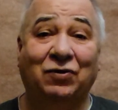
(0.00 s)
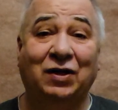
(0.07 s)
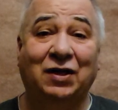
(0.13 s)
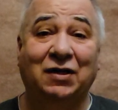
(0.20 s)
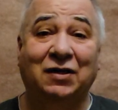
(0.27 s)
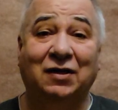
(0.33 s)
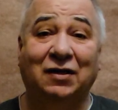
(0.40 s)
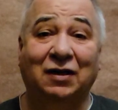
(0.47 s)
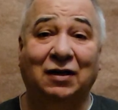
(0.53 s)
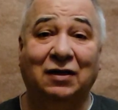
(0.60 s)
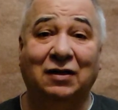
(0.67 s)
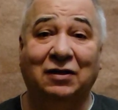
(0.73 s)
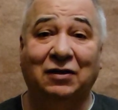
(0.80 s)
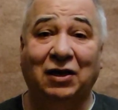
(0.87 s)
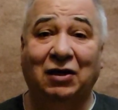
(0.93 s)
it,
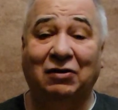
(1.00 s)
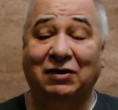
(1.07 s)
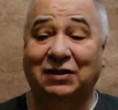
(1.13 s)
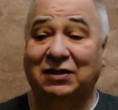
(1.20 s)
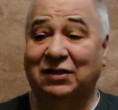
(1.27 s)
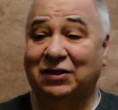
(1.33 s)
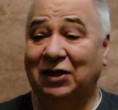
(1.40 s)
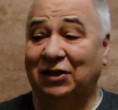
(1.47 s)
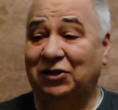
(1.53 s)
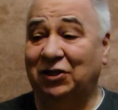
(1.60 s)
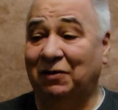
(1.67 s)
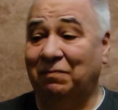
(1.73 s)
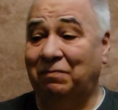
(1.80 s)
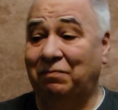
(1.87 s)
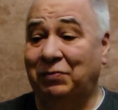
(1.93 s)
there is such
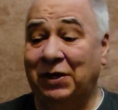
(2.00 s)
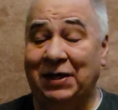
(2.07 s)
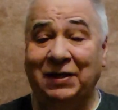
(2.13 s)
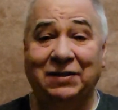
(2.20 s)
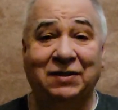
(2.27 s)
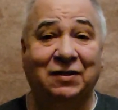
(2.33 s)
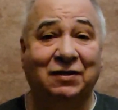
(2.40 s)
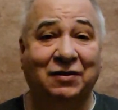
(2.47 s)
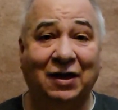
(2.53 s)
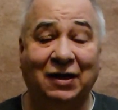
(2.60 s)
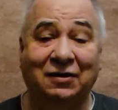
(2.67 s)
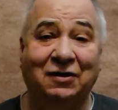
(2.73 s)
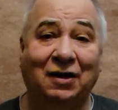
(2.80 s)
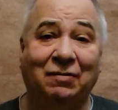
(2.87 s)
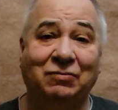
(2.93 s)
a peace
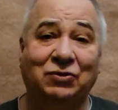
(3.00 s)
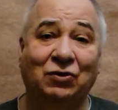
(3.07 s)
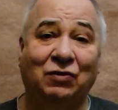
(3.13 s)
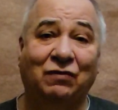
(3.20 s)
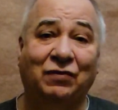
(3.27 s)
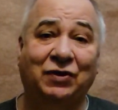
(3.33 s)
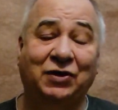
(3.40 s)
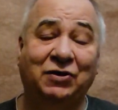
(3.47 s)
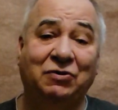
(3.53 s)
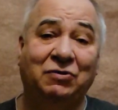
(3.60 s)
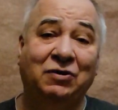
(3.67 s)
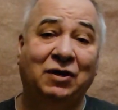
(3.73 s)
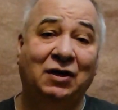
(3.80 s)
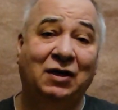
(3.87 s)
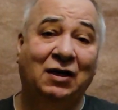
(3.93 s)
that comes over
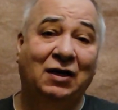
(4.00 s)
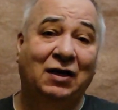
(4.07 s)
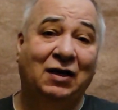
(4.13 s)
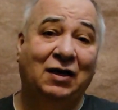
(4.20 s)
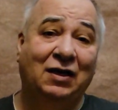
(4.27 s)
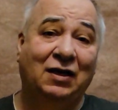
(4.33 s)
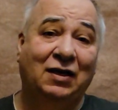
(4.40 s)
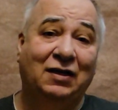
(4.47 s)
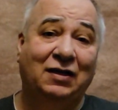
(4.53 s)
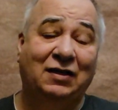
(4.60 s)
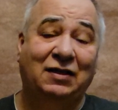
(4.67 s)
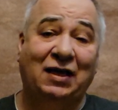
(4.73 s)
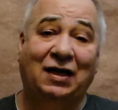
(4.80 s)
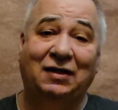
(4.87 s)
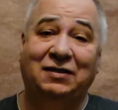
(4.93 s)
you
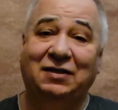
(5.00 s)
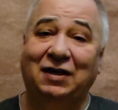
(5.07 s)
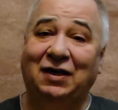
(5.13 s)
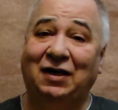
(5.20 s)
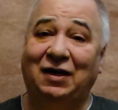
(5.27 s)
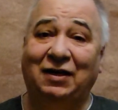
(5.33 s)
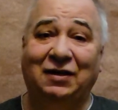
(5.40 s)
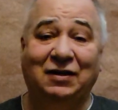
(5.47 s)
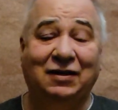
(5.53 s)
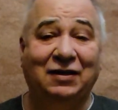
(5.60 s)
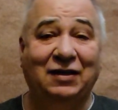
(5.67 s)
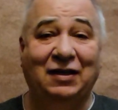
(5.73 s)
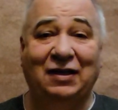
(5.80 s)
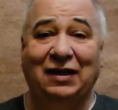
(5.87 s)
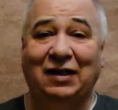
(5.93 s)
that
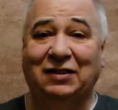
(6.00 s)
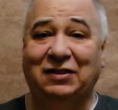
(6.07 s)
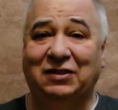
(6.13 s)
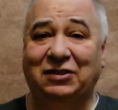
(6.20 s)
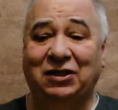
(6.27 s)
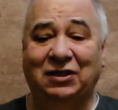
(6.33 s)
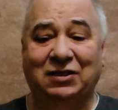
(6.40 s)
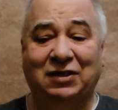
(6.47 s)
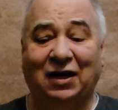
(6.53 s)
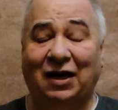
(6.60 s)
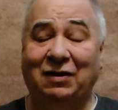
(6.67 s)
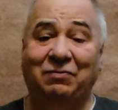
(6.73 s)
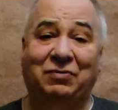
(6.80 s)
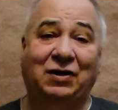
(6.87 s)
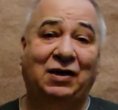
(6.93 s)
it's just
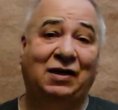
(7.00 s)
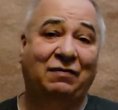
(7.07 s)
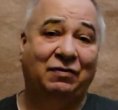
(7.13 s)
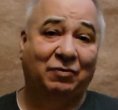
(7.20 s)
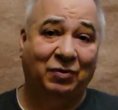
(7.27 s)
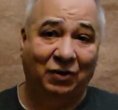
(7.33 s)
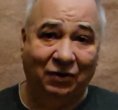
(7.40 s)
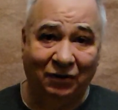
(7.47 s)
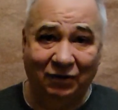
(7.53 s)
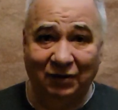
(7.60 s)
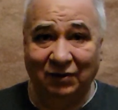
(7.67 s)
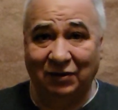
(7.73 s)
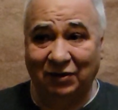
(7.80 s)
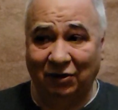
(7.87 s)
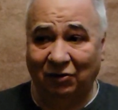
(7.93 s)
unbelievable.
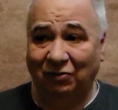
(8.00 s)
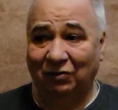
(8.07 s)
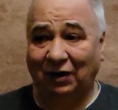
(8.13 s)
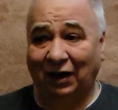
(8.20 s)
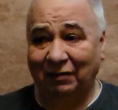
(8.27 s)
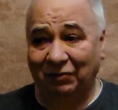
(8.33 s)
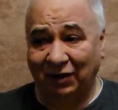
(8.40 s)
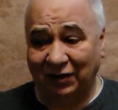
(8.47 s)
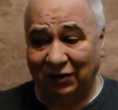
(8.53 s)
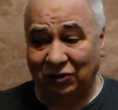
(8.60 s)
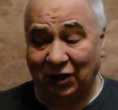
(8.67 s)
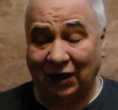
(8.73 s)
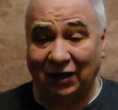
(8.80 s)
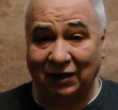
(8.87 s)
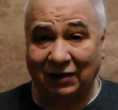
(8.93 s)
So I'm going to
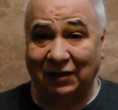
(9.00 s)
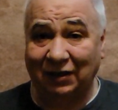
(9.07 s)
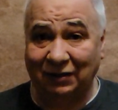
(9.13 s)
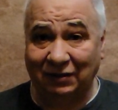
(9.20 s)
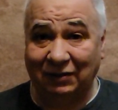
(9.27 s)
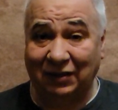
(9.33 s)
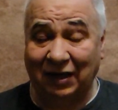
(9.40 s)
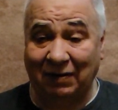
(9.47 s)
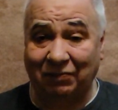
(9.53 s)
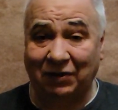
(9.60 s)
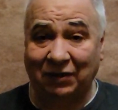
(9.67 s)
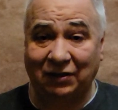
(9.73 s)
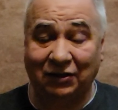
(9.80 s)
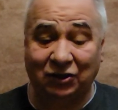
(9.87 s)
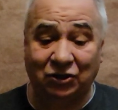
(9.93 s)
try to keep
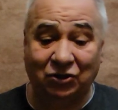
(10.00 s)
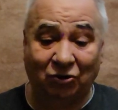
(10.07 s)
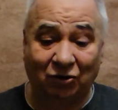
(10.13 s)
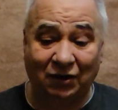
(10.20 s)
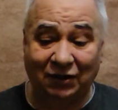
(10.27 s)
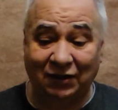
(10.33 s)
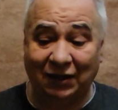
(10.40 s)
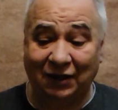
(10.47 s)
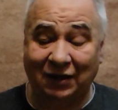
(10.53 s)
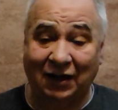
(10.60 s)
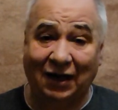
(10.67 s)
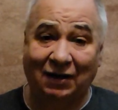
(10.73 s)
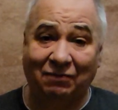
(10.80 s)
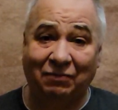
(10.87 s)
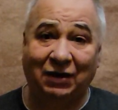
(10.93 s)
this as short as I
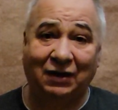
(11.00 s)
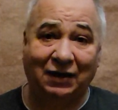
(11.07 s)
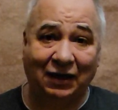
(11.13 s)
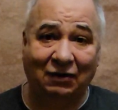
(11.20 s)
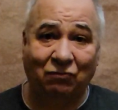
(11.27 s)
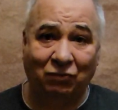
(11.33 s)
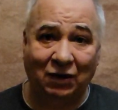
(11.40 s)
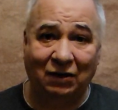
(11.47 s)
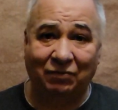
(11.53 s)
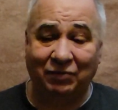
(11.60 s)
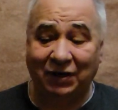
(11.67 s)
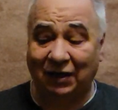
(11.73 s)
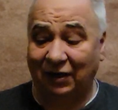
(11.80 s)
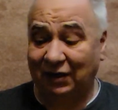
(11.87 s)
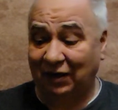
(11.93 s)
can, but it will
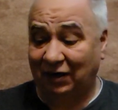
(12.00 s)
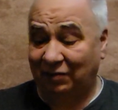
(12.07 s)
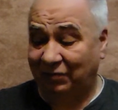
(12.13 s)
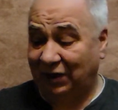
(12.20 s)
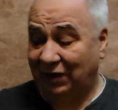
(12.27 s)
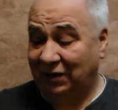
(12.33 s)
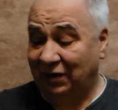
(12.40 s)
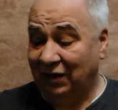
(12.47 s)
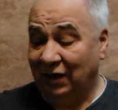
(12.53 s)
be a little bit.